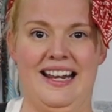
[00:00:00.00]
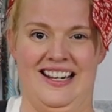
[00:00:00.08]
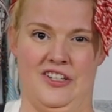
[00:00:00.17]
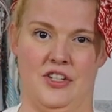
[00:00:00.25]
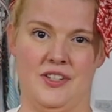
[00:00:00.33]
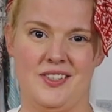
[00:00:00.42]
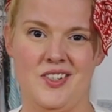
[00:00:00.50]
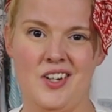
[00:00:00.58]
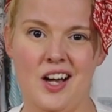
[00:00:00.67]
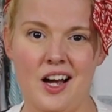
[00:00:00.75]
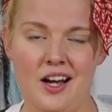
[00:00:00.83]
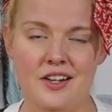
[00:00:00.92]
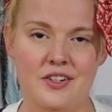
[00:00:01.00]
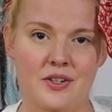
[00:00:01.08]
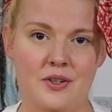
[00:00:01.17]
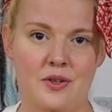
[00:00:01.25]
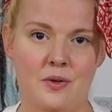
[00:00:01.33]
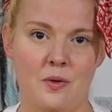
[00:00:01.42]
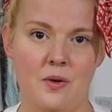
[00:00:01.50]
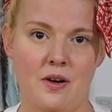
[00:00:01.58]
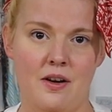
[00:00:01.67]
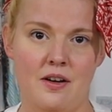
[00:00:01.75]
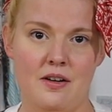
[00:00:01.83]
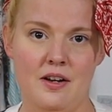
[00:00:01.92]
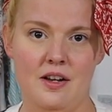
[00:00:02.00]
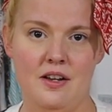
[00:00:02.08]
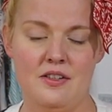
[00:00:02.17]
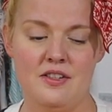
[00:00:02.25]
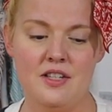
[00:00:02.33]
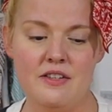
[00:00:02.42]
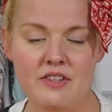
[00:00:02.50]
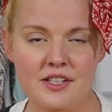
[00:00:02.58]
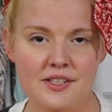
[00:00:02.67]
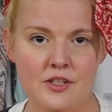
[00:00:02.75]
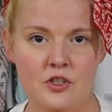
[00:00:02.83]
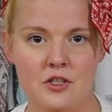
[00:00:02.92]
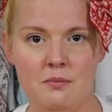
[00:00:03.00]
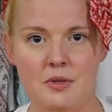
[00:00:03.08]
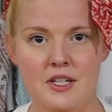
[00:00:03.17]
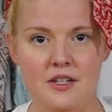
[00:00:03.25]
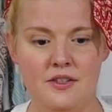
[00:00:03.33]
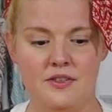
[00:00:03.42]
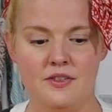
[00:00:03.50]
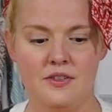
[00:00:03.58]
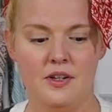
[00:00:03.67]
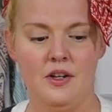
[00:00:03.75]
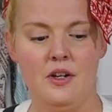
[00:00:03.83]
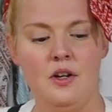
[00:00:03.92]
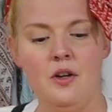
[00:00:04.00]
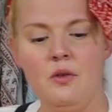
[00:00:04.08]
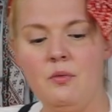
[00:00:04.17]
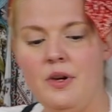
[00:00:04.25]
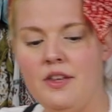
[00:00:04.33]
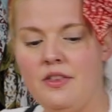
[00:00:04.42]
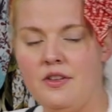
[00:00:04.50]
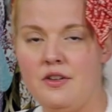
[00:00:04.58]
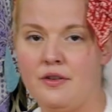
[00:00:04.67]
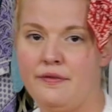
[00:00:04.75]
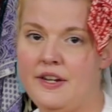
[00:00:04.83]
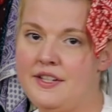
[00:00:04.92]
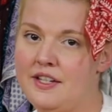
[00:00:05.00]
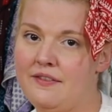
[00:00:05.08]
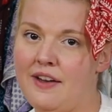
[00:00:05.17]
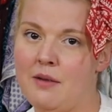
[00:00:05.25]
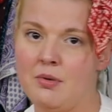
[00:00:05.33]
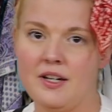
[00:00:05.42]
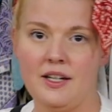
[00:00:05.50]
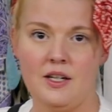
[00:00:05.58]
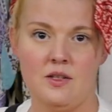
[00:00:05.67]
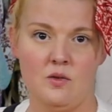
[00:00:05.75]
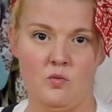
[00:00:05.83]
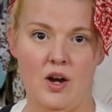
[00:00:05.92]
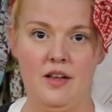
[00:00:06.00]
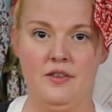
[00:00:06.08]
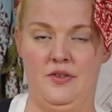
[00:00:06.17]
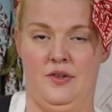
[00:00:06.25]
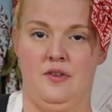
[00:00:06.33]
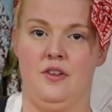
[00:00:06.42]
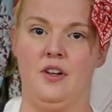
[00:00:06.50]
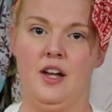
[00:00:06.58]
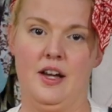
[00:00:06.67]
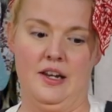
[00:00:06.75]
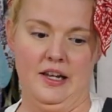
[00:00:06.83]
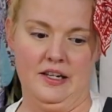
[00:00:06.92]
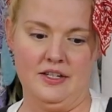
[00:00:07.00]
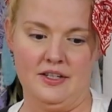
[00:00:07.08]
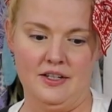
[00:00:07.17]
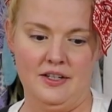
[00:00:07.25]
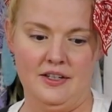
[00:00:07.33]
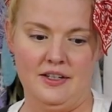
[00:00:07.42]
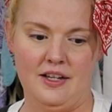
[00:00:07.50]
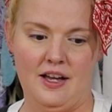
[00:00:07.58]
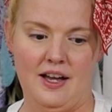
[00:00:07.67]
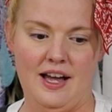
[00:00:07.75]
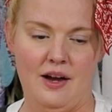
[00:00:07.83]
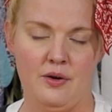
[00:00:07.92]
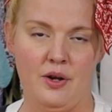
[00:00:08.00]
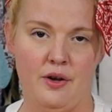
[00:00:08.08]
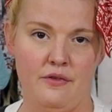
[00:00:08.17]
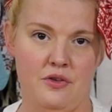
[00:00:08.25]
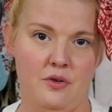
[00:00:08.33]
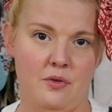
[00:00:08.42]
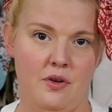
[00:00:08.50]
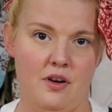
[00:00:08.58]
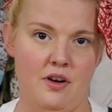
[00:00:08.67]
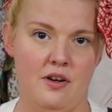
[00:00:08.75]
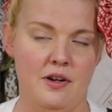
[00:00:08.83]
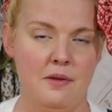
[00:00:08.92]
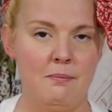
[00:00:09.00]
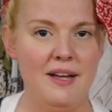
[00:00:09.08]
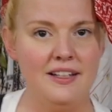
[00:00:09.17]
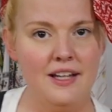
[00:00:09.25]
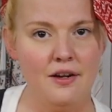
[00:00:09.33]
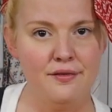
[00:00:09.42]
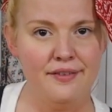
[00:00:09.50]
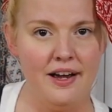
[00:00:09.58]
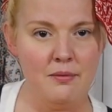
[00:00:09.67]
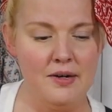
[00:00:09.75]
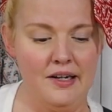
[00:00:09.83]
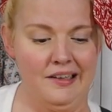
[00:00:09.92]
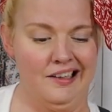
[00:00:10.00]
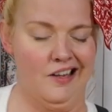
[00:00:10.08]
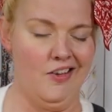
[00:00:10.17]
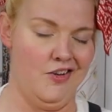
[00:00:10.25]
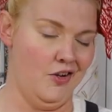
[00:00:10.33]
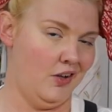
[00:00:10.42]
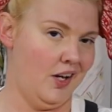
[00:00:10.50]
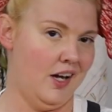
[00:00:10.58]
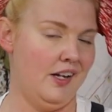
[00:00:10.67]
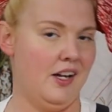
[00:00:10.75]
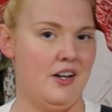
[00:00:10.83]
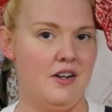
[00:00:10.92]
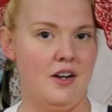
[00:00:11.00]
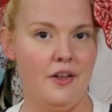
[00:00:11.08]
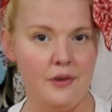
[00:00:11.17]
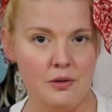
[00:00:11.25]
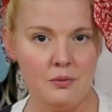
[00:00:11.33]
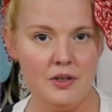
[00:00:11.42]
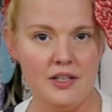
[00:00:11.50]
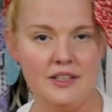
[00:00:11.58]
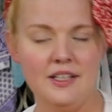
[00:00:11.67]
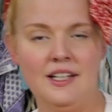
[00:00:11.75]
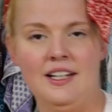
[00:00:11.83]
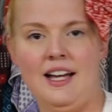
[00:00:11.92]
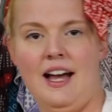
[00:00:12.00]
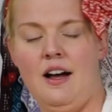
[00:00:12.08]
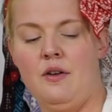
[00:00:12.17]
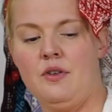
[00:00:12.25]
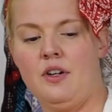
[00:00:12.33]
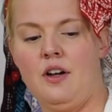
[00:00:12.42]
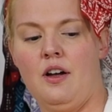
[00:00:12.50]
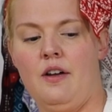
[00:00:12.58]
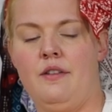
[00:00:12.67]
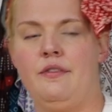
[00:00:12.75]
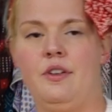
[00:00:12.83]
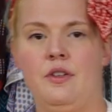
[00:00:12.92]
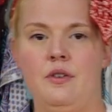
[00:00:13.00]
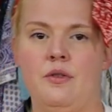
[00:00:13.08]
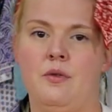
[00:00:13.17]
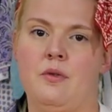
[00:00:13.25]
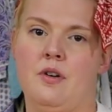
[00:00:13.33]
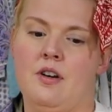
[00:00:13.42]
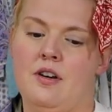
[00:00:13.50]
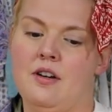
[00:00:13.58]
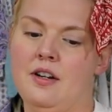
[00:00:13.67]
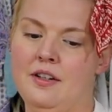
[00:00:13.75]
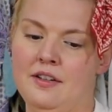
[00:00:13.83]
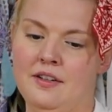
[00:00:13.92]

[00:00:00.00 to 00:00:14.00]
and just cut your sleeve extension piece with your facing fabric as well. So you'll cut it out of your bedgown fabric, and then you'll cut another one out of your